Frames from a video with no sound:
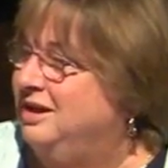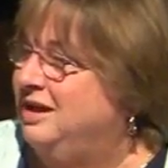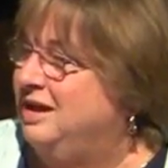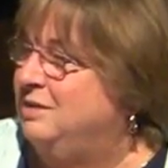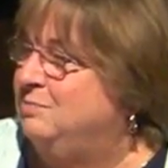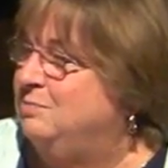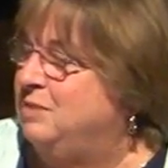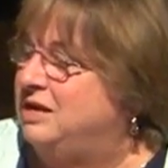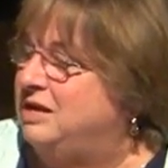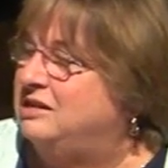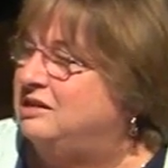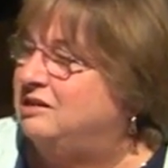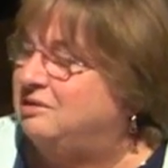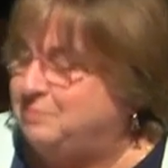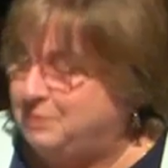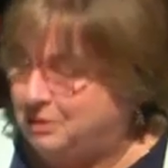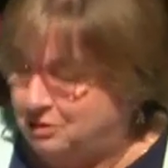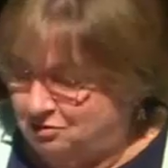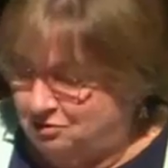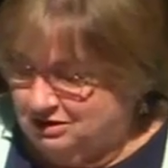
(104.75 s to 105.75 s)
and my
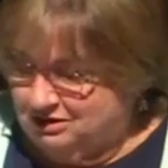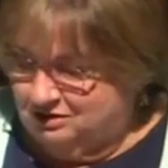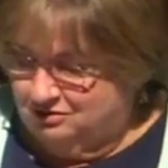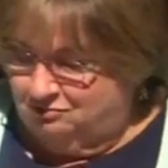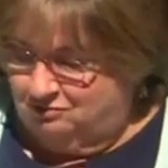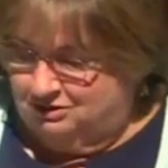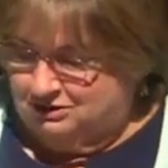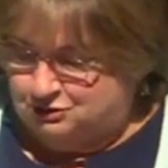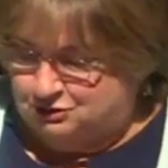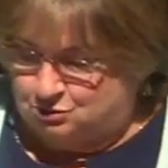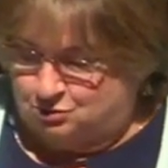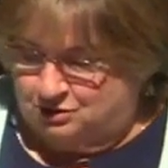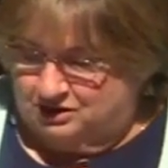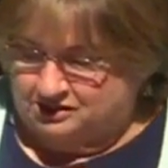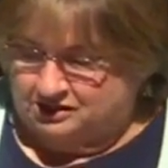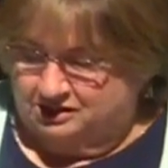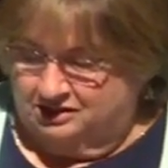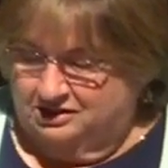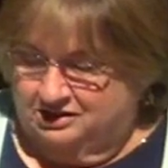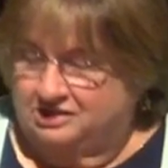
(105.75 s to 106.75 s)
spirit
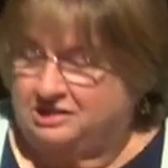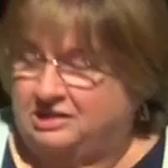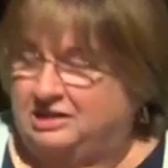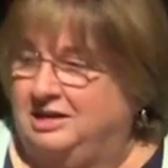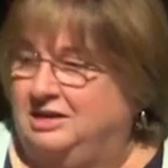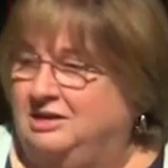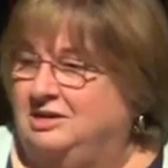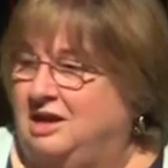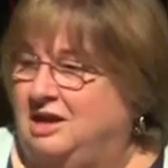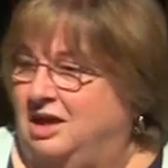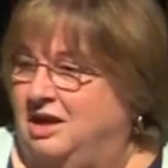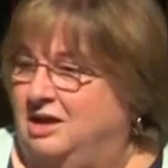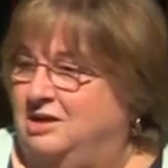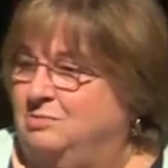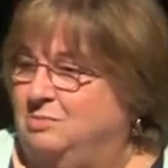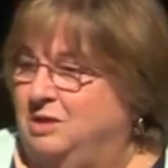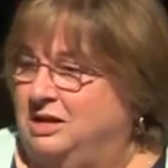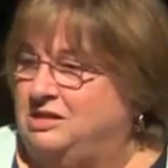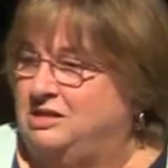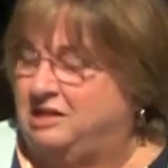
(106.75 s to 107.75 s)
rejoices in God
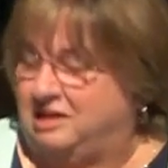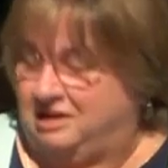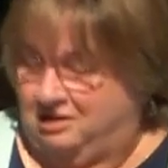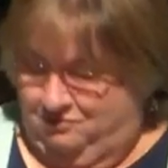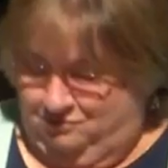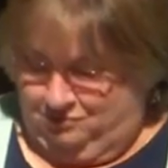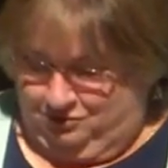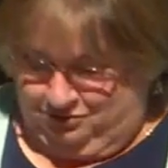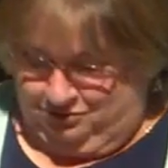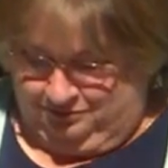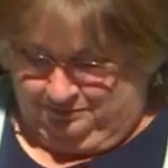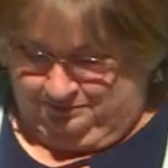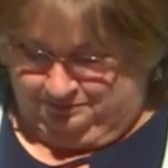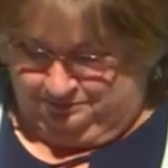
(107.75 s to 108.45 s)
my Savior.